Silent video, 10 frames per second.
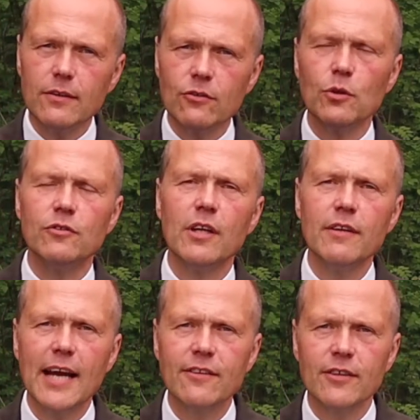So until
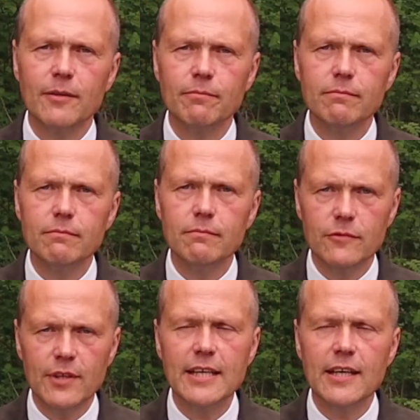the next time,
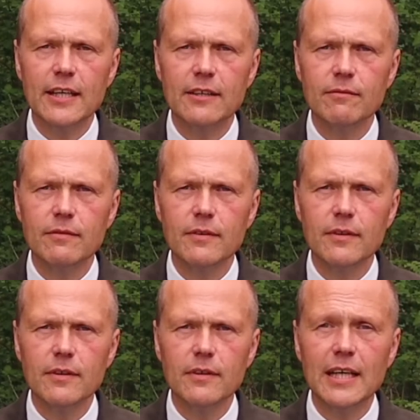take care,
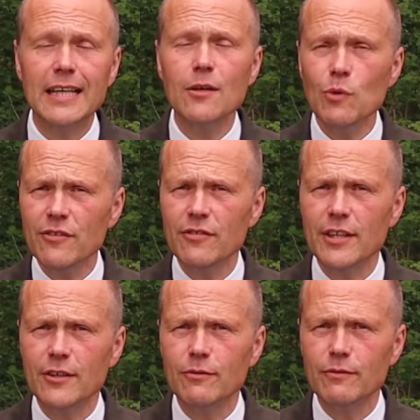and I will see
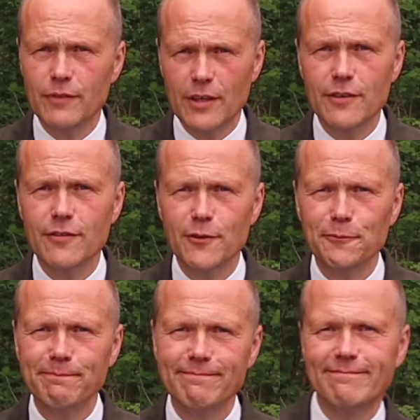you very soon.